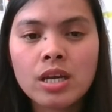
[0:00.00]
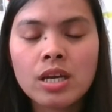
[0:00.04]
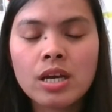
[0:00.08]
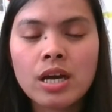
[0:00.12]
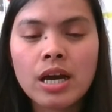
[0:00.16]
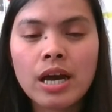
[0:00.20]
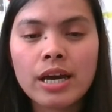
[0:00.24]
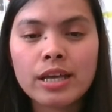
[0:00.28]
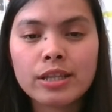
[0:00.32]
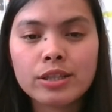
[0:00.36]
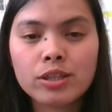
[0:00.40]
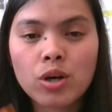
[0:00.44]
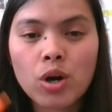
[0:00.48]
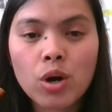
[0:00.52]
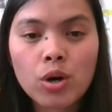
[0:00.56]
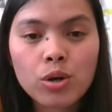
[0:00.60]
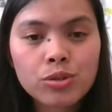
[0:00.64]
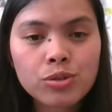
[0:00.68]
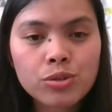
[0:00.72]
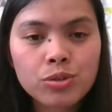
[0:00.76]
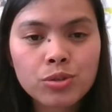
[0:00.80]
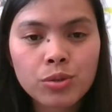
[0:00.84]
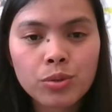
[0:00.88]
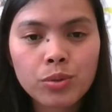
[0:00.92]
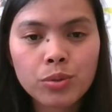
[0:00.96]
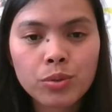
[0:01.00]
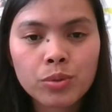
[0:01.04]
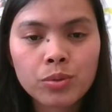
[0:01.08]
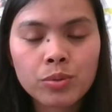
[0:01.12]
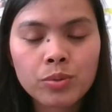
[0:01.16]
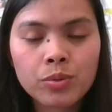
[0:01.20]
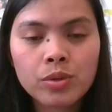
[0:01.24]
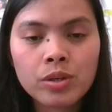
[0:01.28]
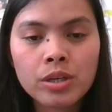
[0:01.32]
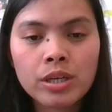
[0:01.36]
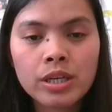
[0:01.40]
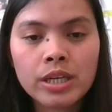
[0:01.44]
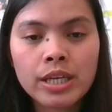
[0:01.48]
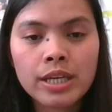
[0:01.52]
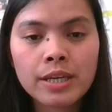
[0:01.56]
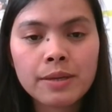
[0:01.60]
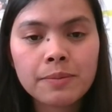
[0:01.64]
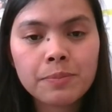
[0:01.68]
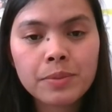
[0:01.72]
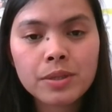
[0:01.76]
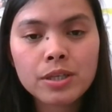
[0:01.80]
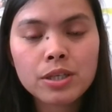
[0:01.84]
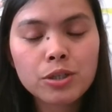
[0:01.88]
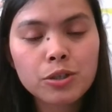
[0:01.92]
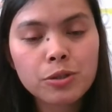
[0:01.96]
and also keep
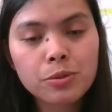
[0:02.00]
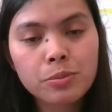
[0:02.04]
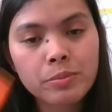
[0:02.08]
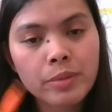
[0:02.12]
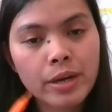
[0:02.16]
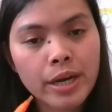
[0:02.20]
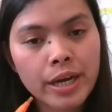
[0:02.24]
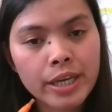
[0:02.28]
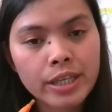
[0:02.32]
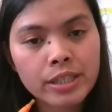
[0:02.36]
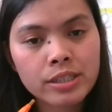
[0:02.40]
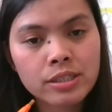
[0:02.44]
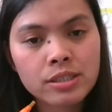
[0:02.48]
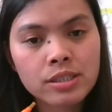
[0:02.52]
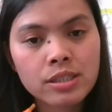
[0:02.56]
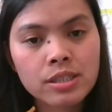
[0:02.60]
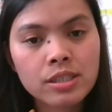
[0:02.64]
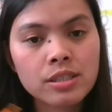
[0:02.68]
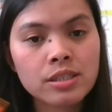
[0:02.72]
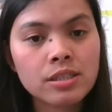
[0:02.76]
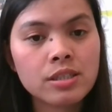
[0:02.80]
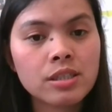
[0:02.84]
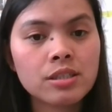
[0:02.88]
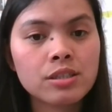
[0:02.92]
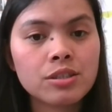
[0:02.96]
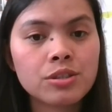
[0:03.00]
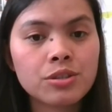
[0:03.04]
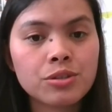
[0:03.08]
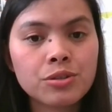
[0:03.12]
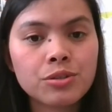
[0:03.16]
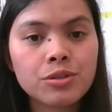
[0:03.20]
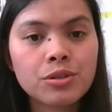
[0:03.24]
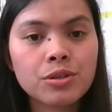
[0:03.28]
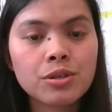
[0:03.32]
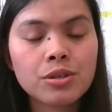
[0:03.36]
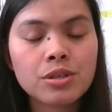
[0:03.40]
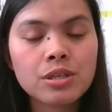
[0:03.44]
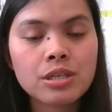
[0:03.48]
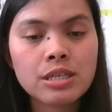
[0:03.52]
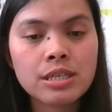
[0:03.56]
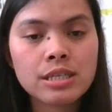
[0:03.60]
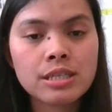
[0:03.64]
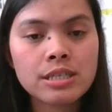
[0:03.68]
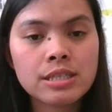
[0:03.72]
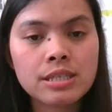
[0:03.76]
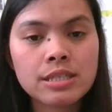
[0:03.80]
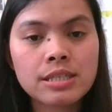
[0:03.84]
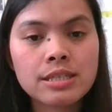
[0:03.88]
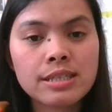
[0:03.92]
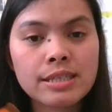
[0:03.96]
in your mind that there
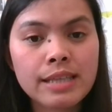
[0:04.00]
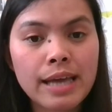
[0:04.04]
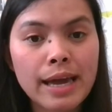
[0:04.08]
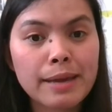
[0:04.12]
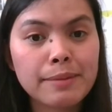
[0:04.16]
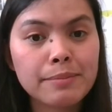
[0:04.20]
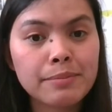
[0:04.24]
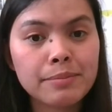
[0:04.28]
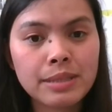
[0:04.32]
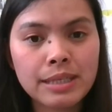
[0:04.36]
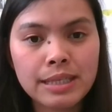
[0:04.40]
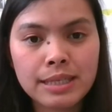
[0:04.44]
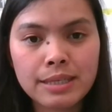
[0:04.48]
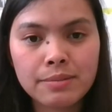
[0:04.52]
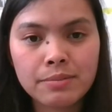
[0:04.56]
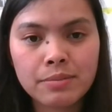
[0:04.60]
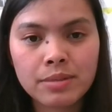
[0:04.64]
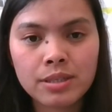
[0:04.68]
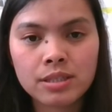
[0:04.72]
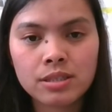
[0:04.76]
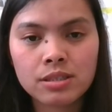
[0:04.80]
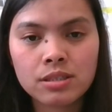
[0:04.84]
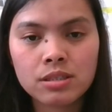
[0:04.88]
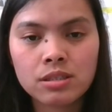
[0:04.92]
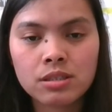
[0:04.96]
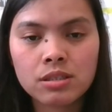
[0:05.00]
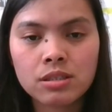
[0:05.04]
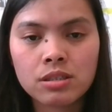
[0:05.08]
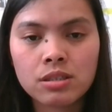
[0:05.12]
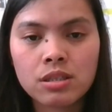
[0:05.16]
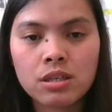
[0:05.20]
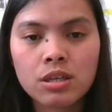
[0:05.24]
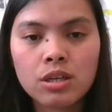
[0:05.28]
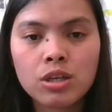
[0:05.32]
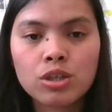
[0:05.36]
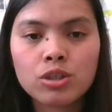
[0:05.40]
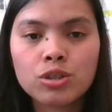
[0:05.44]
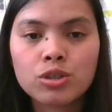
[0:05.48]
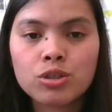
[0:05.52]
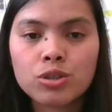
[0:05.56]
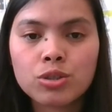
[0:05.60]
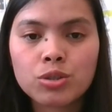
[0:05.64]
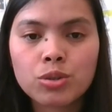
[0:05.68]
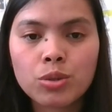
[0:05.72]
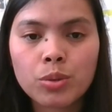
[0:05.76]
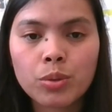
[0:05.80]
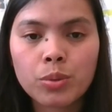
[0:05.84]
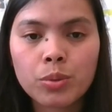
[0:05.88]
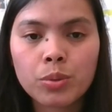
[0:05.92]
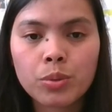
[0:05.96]
is time limit.
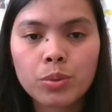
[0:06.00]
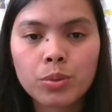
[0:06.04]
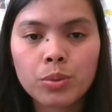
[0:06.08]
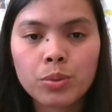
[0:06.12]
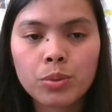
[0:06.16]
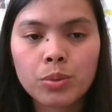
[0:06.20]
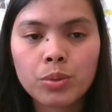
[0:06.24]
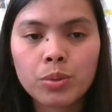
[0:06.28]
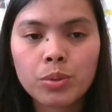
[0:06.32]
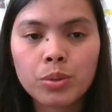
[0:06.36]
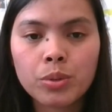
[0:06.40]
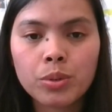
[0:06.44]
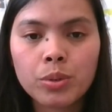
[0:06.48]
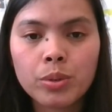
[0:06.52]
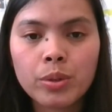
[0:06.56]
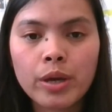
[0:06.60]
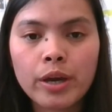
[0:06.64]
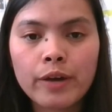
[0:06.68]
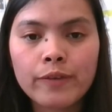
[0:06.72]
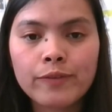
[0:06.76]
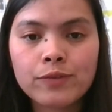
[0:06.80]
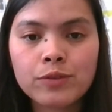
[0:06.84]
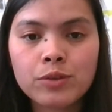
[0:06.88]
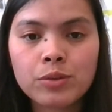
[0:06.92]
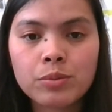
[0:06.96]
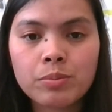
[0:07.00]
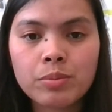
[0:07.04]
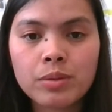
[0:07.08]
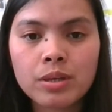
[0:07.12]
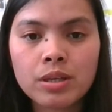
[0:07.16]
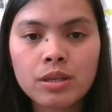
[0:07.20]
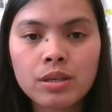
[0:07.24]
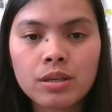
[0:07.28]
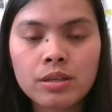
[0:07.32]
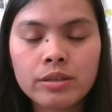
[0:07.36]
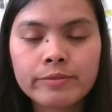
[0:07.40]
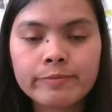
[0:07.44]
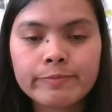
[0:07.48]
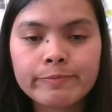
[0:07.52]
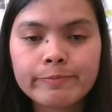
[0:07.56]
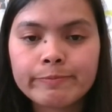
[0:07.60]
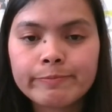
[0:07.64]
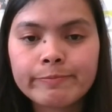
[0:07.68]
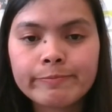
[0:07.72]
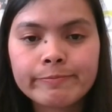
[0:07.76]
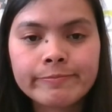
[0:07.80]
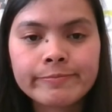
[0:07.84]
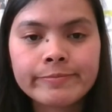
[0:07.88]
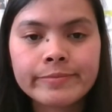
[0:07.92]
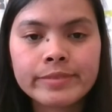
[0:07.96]
So, you have to be,
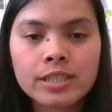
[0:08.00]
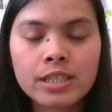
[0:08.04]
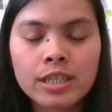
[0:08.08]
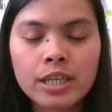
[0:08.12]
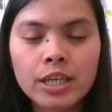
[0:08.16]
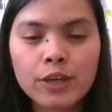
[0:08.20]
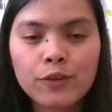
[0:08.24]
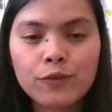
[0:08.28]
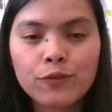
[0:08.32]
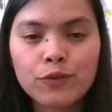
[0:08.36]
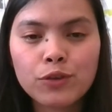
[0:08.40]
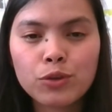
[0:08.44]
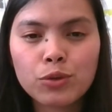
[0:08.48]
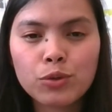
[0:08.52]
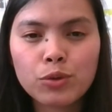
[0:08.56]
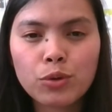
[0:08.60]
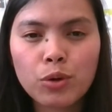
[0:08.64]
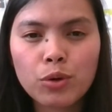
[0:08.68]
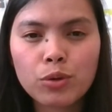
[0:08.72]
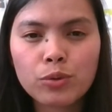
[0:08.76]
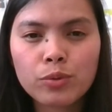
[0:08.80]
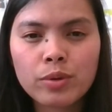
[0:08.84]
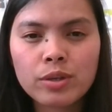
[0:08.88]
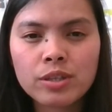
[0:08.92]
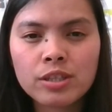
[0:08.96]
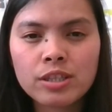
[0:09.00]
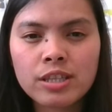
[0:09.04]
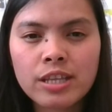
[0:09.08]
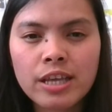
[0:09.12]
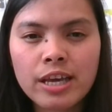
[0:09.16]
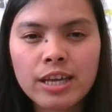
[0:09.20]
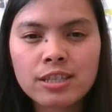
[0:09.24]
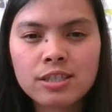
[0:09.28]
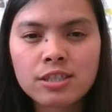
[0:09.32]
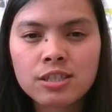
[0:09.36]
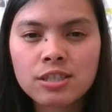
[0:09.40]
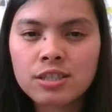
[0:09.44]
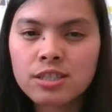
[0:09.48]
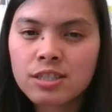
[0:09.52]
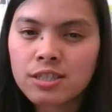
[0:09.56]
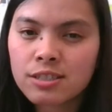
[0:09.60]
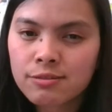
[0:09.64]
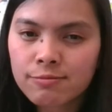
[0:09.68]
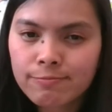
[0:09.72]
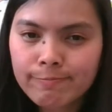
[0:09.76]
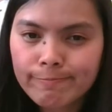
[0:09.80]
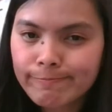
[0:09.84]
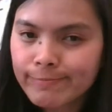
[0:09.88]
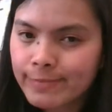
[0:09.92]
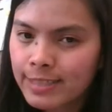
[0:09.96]
if you know already the answer, then
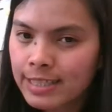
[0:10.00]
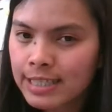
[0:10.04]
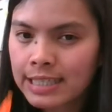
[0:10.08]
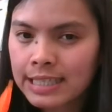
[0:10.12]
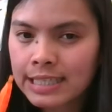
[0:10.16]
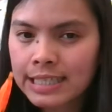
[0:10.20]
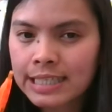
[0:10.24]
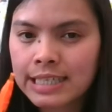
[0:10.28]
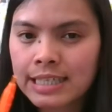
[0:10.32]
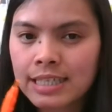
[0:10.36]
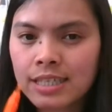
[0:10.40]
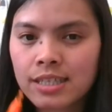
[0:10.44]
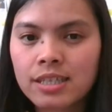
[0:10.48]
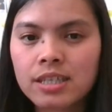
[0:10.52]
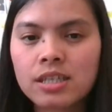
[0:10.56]
click.